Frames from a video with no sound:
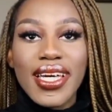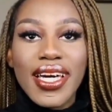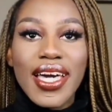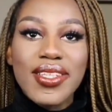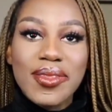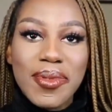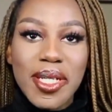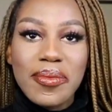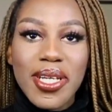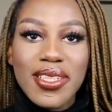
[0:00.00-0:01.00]
Like, I use
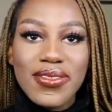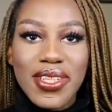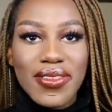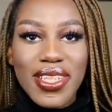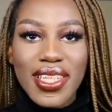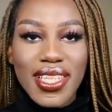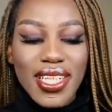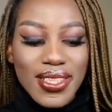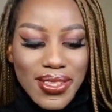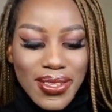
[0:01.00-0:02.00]
body paint for everything
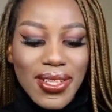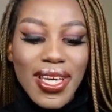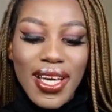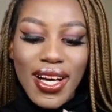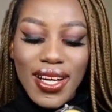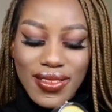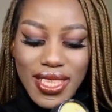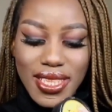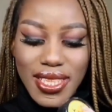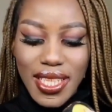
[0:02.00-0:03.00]
that I do,
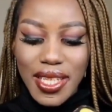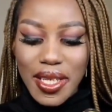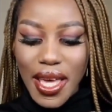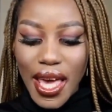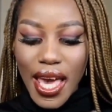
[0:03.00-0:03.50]
obviously.